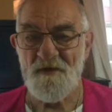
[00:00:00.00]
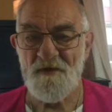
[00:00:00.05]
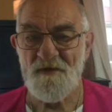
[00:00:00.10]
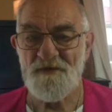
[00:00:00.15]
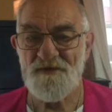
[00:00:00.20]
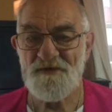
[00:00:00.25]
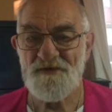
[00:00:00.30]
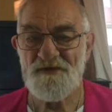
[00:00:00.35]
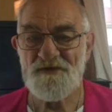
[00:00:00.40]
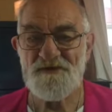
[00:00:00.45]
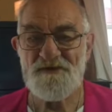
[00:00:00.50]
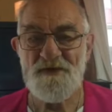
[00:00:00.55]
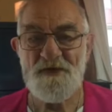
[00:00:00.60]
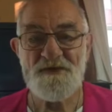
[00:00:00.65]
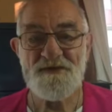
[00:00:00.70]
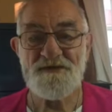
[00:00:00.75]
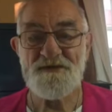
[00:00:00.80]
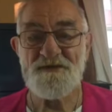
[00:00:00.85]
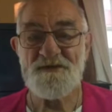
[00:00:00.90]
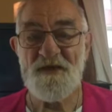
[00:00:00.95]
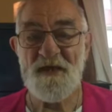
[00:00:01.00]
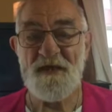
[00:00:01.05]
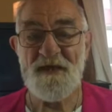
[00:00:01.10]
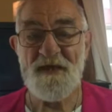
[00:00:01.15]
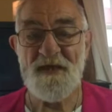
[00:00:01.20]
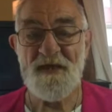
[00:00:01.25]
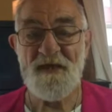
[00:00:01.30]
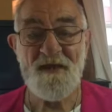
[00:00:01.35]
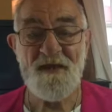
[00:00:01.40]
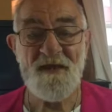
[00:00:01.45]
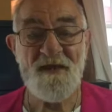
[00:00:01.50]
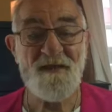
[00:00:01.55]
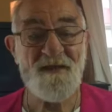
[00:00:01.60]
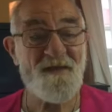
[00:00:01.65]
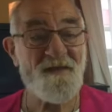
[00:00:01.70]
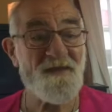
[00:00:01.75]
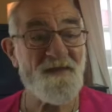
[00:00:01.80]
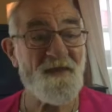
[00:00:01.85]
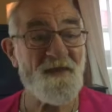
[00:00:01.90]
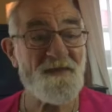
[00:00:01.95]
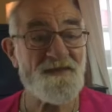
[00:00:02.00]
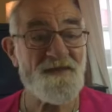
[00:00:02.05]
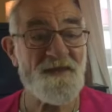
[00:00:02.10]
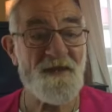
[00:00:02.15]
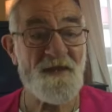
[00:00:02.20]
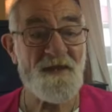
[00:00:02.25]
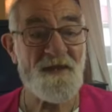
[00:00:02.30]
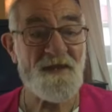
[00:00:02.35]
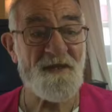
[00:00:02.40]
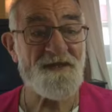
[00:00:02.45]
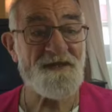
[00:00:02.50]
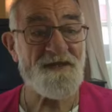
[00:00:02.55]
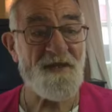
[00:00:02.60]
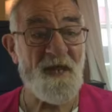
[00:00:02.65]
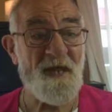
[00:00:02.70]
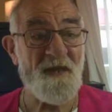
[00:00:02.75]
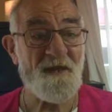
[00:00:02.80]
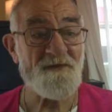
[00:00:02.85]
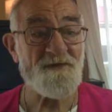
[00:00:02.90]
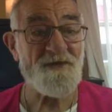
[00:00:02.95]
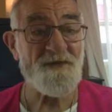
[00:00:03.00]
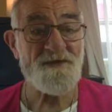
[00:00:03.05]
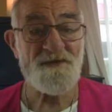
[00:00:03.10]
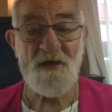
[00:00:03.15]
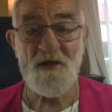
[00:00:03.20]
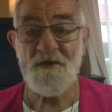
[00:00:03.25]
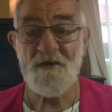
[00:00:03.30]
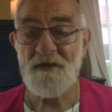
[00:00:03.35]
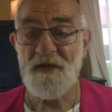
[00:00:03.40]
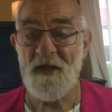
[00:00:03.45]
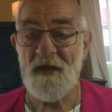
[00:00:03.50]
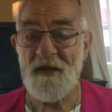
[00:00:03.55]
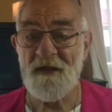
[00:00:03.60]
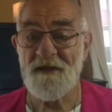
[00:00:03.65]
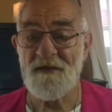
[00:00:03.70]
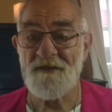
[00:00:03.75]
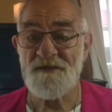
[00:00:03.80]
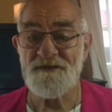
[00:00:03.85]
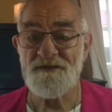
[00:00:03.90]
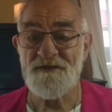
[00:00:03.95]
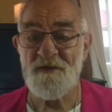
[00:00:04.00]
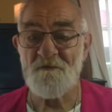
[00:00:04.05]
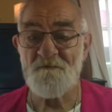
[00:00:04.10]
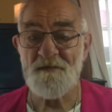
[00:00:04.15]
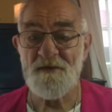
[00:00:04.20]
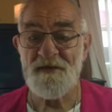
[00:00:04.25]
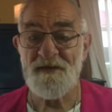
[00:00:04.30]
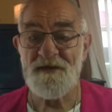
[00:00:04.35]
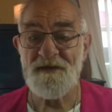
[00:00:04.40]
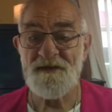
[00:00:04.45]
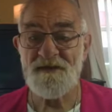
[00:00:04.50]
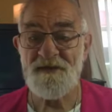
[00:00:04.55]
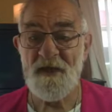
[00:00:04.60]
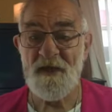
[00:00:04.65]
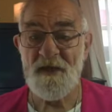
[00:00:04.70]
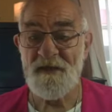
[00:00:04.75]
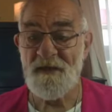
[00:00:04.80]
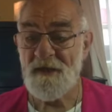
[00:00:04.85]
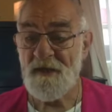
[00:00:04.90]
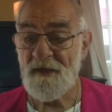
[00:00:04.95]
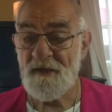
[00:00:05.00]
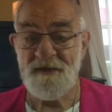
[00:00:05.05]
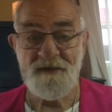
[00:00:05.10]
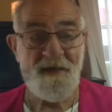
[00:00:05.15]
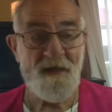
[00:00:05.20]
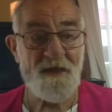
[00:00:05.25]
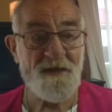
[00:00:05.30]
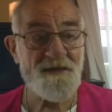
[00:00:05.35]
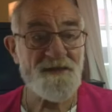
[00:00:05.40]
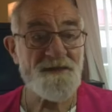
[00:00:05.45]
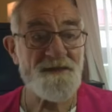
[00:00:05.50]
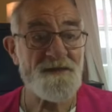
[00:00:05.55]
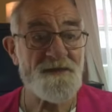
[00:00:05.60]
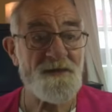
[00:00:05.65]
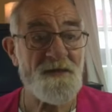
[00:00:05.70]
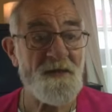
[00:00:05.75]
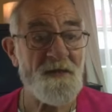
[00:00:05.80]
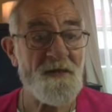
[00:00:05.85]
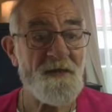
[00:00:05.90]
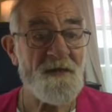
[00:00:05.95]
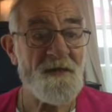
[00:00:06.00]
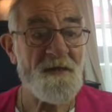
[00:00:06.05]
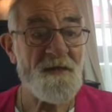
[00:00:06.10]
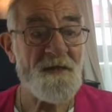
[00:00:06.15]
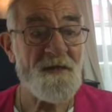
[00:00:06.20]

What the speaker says: Hi folks, just checking that the sound is okay. Could somebody say yes